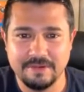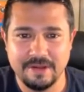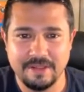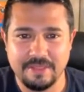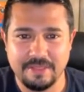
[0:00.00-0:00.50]

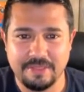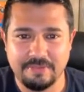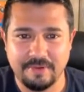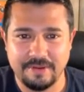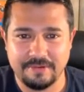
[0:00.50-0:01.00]
want
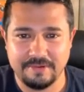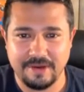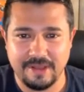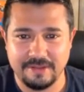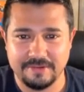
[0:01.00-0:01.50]

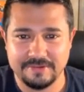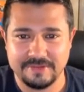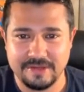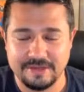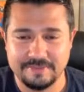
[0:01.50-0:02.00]

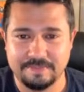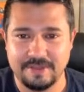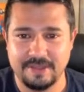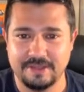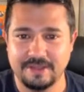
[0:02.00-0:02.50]
$300 on
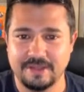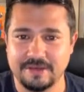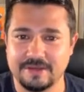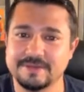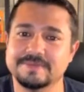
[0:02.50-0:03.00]
P, Lino.